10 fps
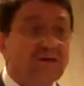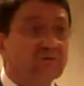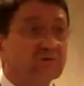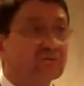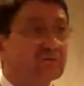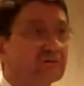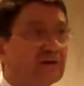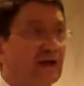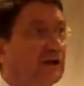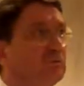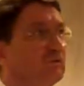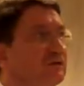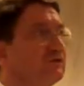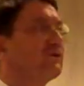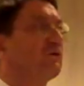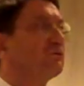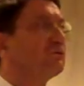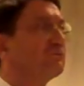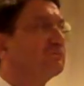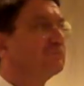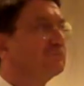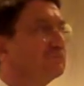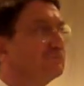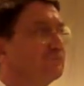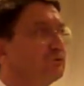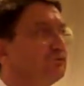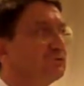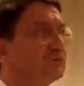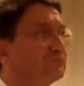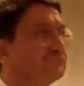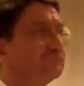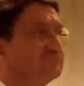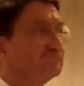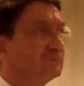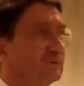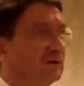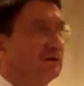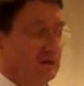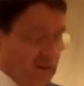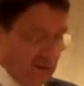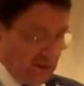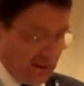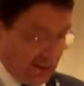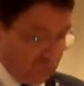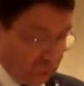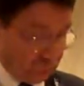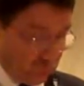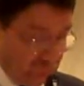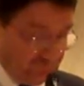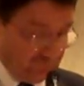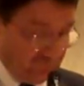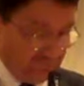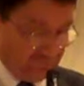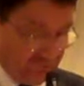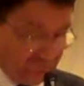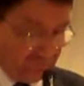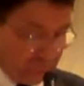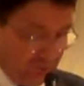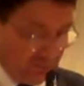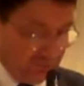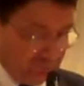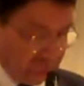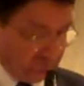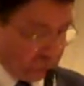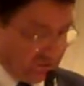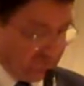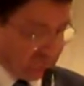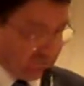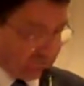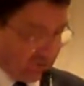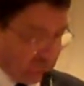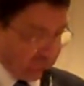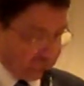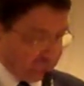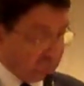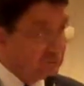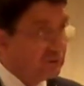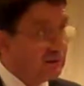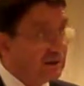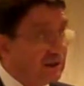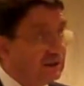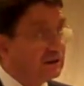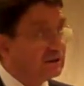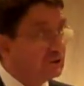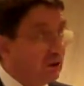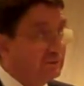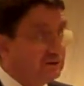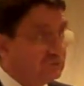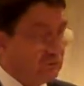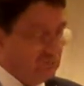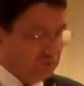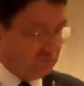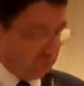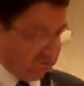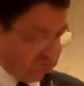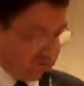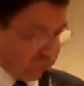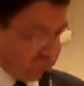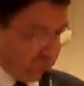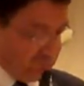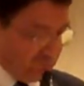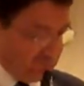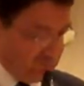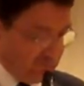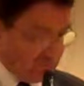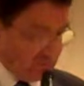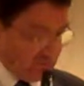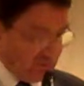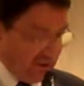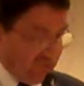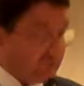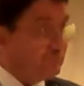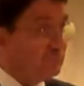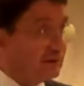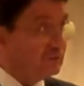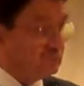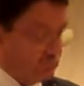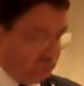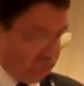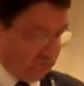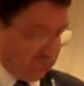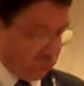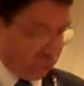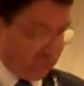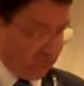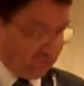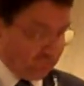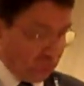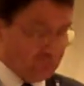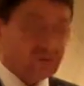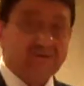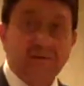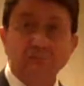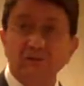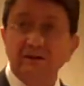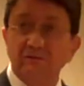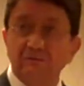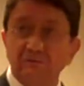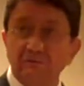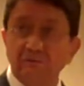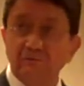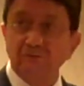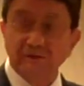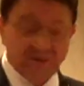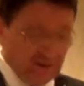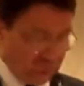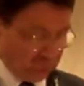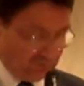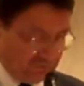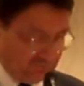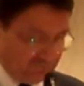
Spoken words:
east and moving south, for sure. And of course, this shift in power to east and south, in economic terms, in political terms, has impacted tourism, and tourism has followed the same trend, very naturally.